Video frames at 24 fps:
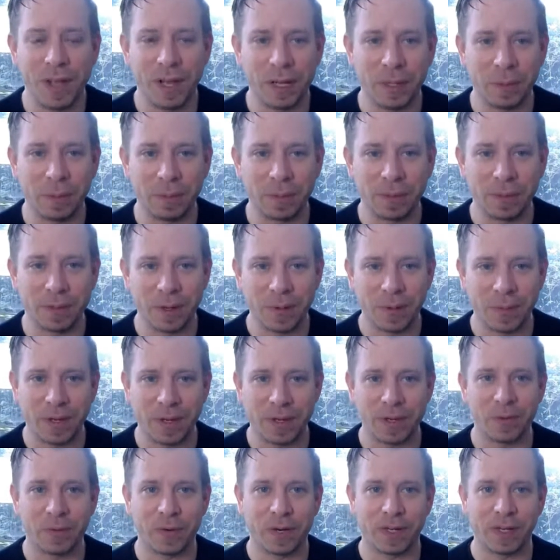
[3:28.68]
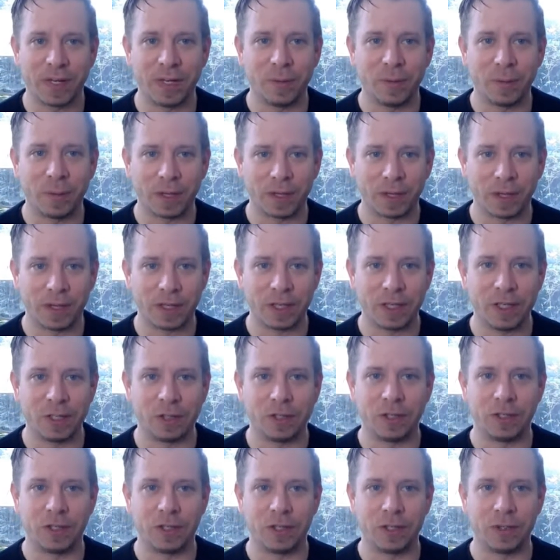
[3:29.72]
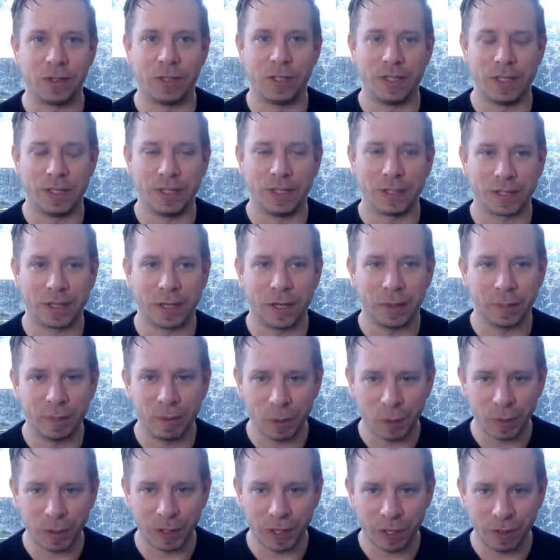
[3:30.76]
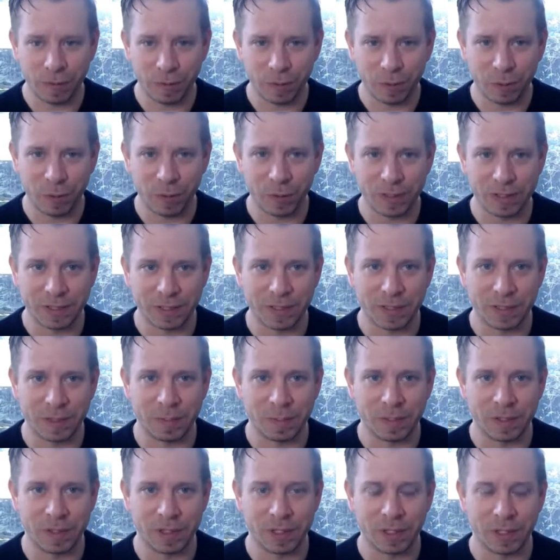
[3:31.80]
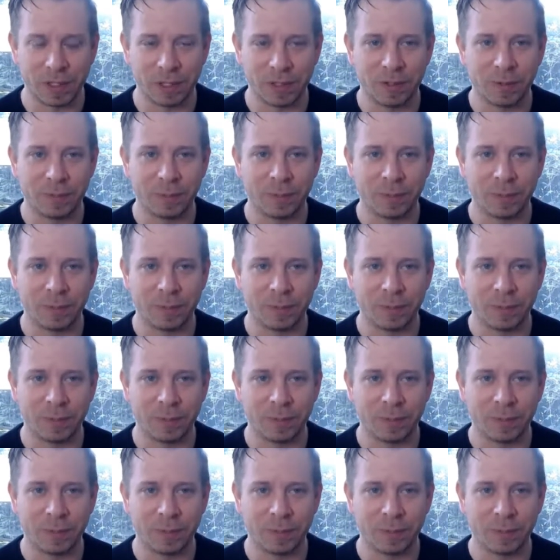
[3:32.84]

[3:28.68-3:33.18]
So when you're ready, what I'd like you to do is come to a comfortable sitting position.